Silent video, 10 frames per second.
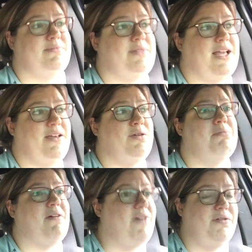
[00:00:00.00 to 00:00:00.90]
Like, who
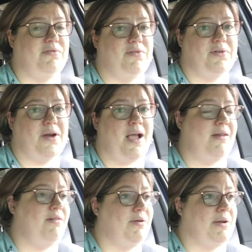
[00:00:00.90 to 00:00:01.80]
am I voting for? I
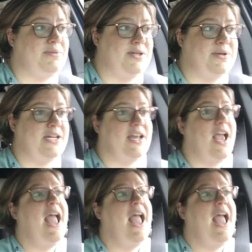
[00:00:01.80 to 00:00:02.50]
don't know what I'm doing.